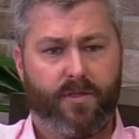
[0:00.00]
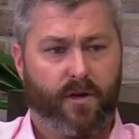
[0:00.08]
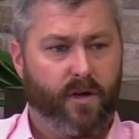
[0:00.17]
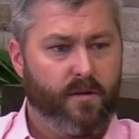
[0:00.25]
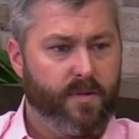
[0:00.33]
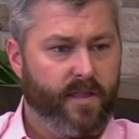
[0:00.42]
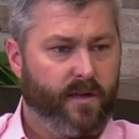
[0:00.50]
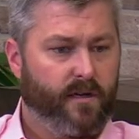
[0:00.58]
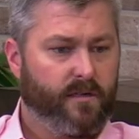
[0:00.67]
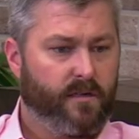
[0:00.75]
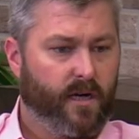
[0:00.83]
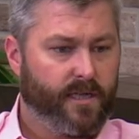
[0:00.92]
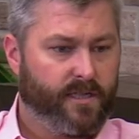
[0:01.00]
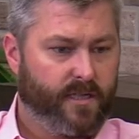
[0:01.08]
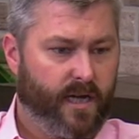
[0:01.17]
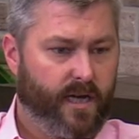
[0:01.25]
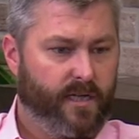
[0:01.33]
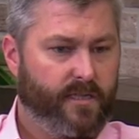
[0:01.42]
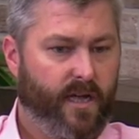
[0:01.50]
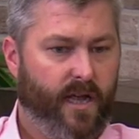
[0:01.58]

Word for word: but they're going to be there on site